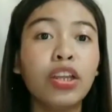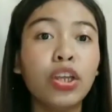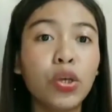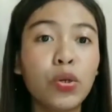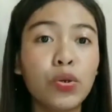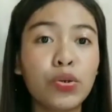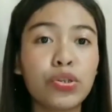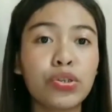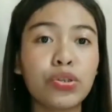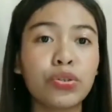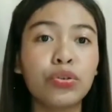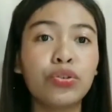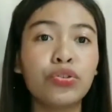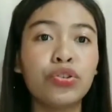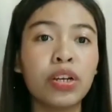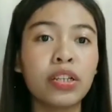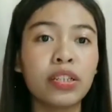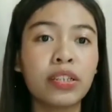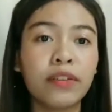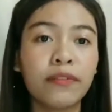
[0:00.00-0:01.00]
used to
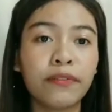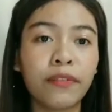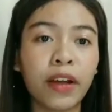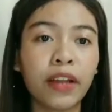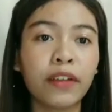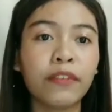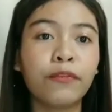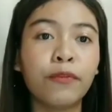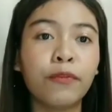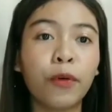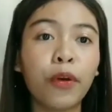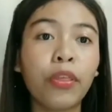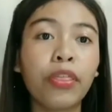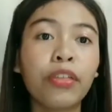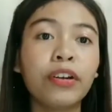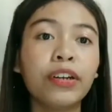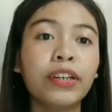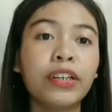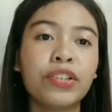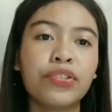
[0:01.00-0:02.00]
justify
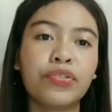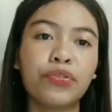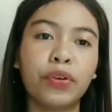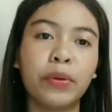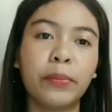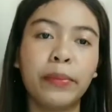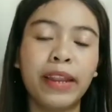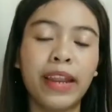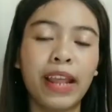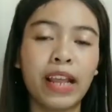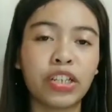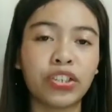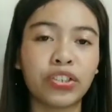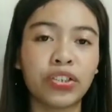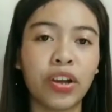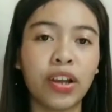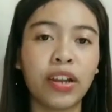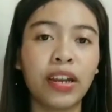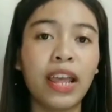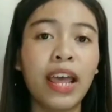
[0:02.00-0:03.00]
further
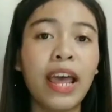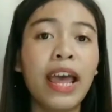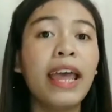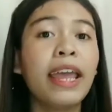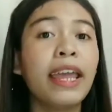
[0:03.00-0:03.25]
discrimination